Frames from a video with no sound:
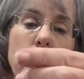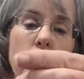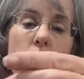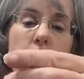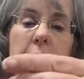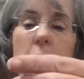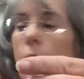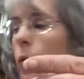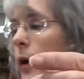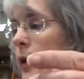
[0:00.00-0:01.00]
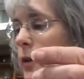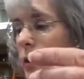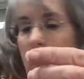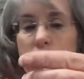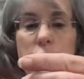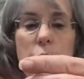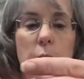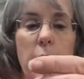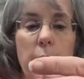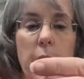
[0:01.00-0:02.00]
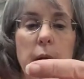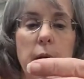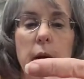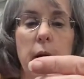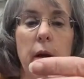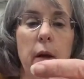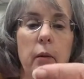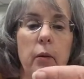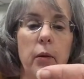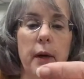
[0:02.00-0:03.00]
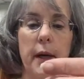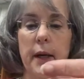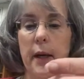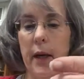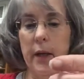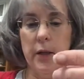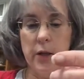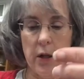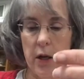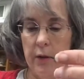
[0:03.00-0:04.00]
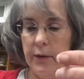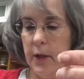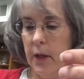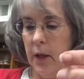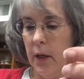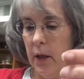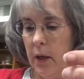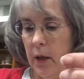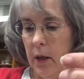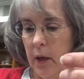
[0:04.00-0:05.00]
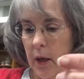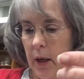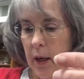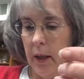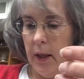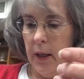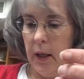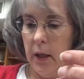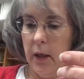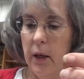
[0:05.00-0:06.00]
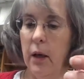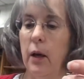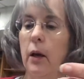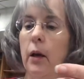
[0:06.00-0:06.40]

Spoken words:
and so it may not want to dissolve too well, but we'll get it kind of dissolved. And then